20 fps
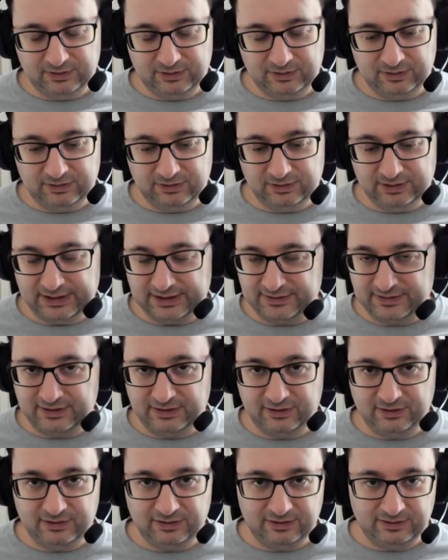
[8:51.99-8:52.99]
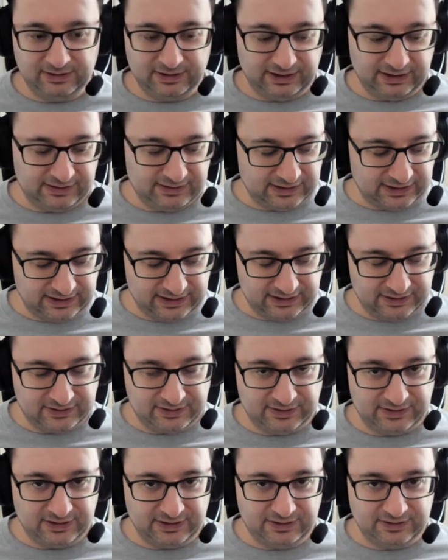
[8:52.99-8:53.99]
or less secure exactly
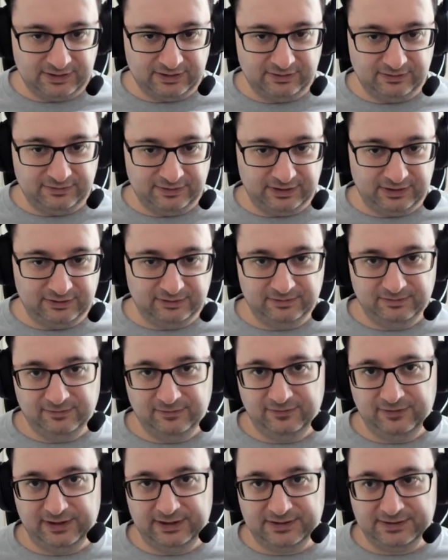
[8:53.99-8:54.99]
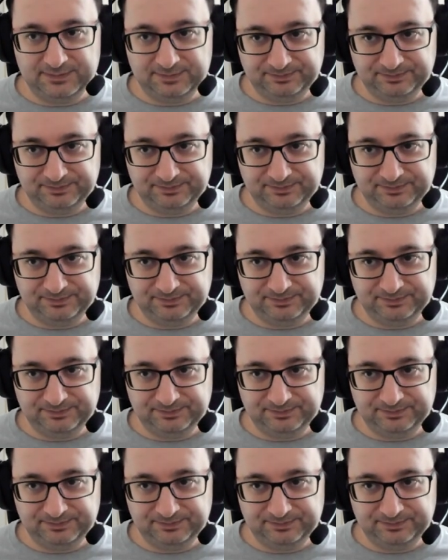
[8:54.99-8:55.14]
as you feel fit.